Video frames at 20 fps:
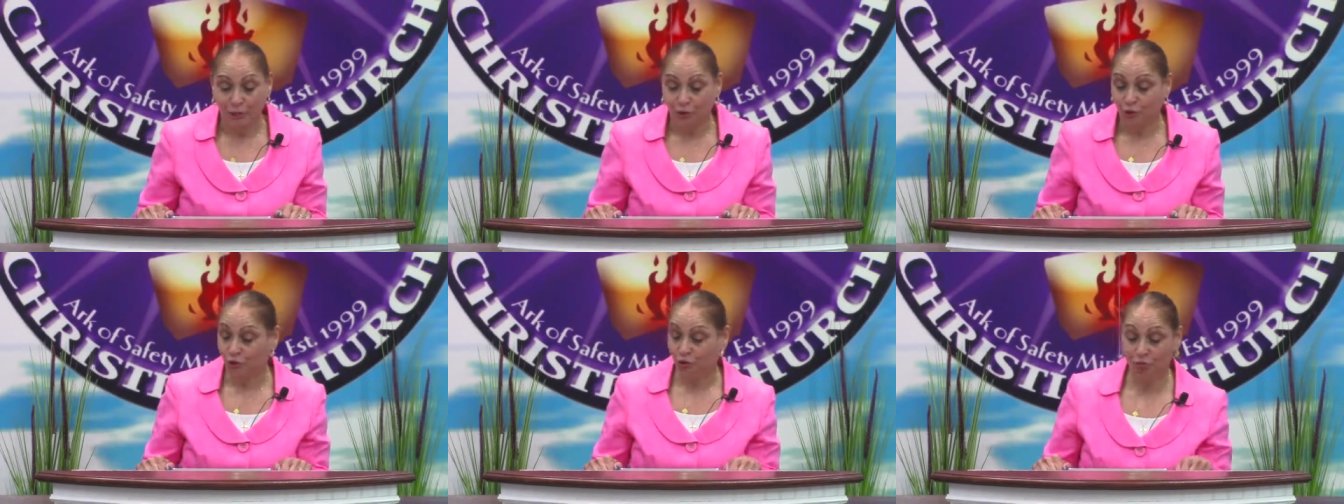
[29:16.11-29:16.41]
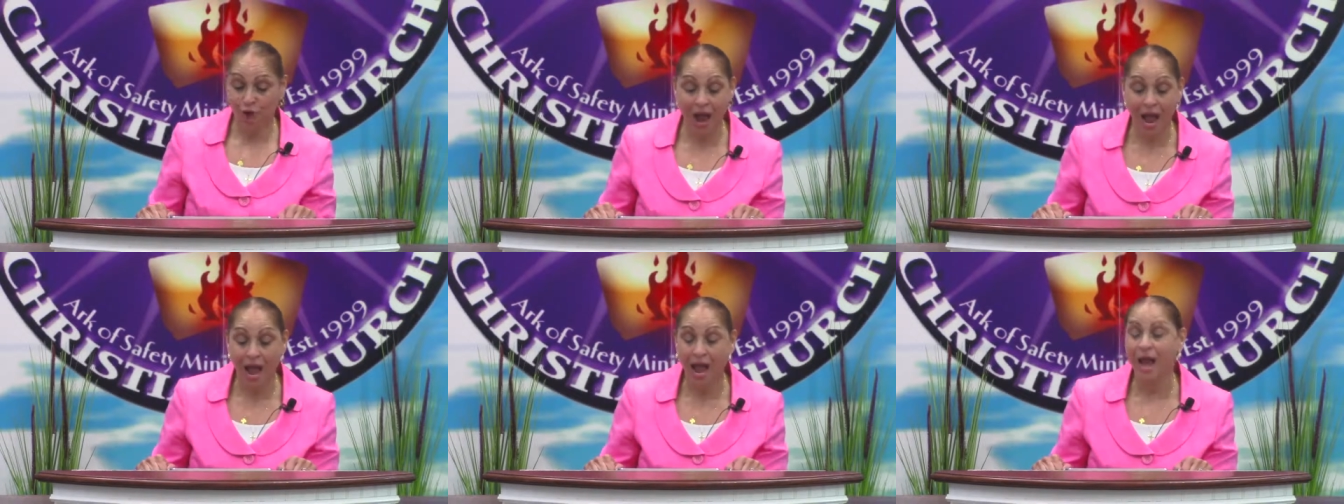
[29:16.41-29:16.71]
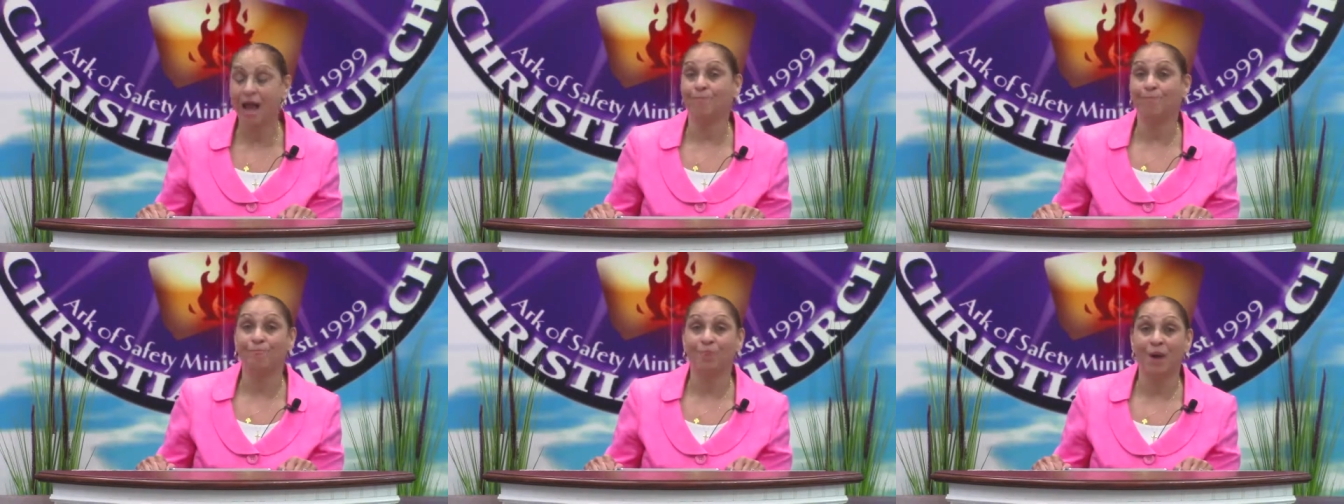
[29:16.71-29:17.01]

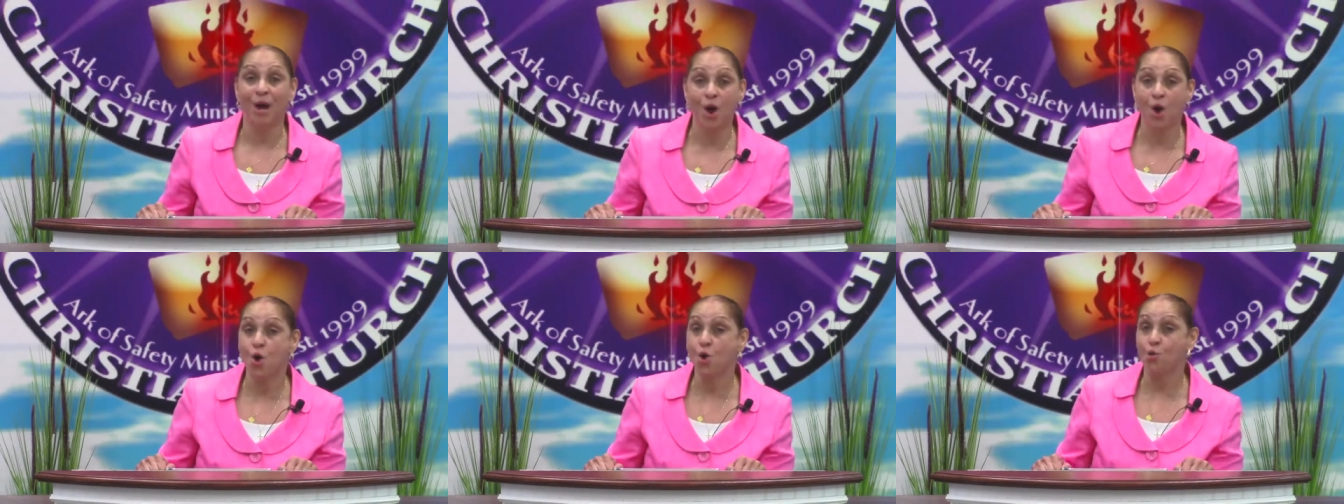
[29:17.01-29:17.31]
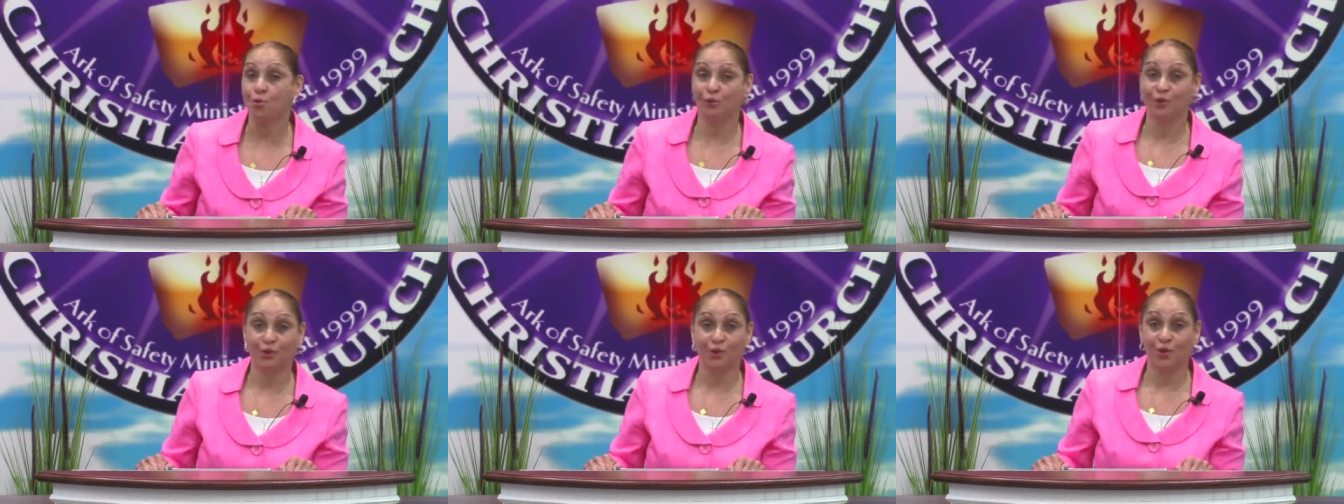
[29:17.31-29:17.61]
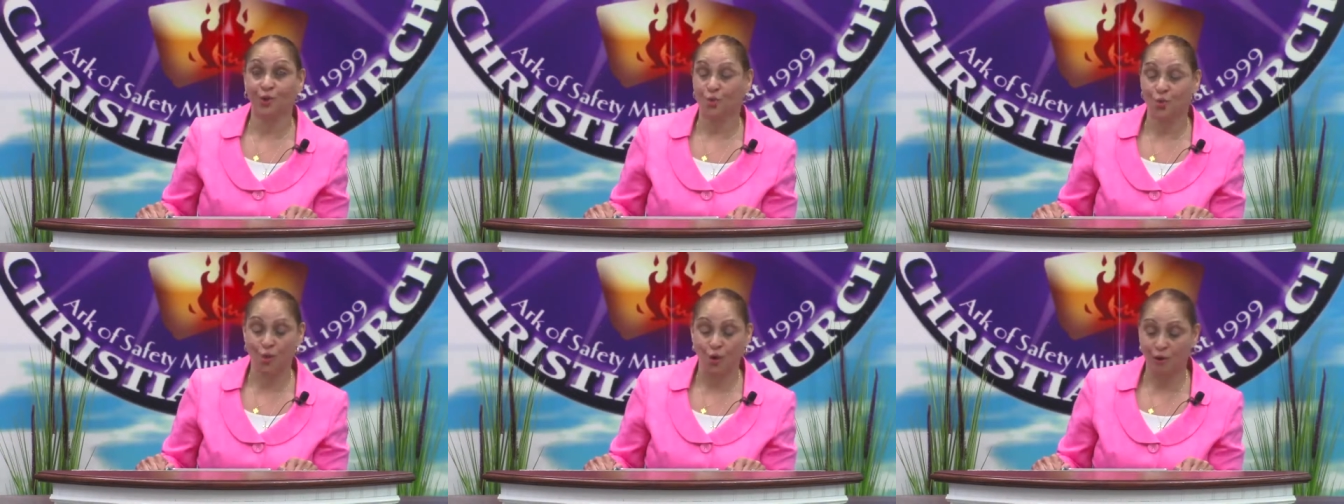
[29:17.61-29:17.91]
Dry bones,
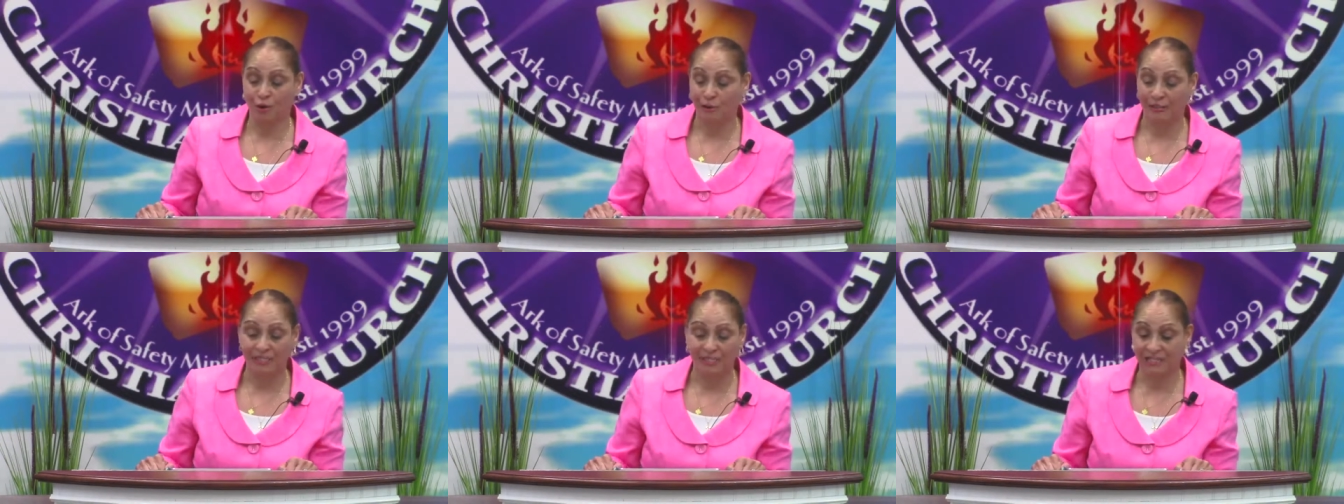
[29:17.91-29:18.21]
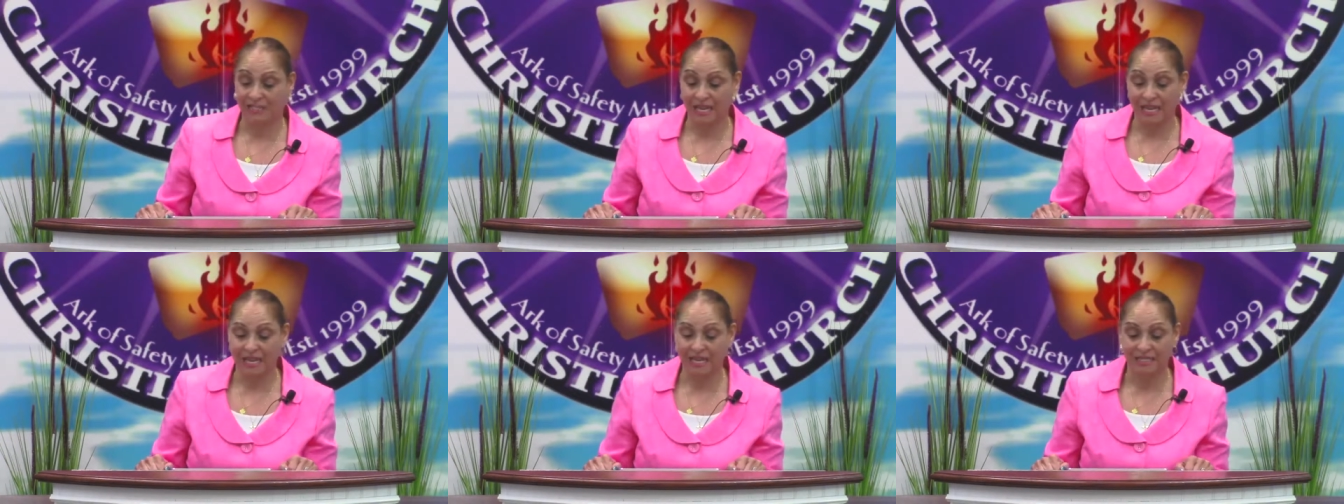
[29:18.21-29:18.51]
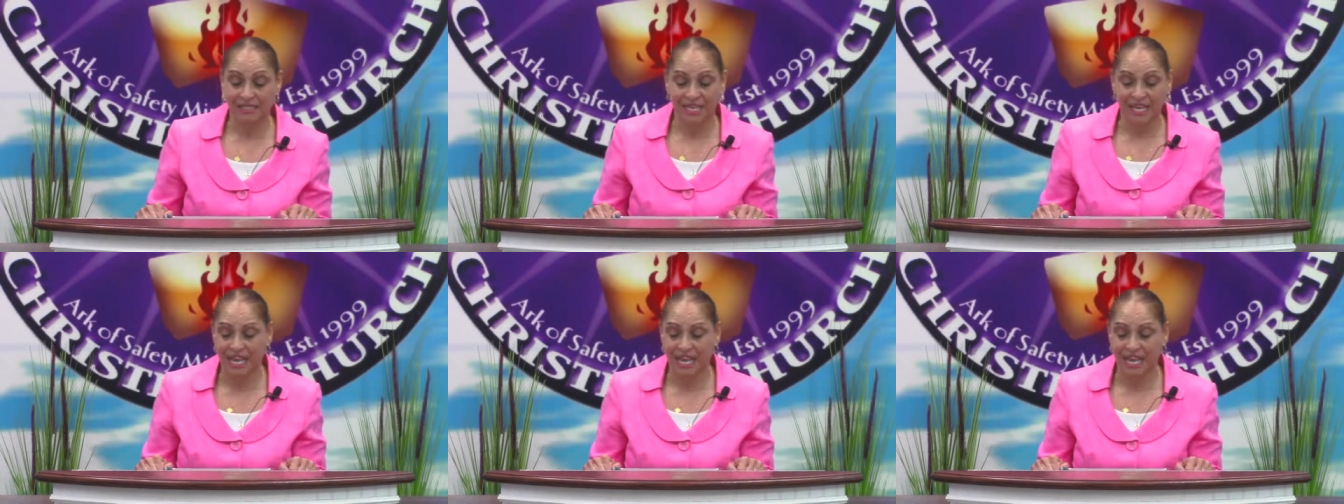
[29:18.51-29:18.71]
the word says,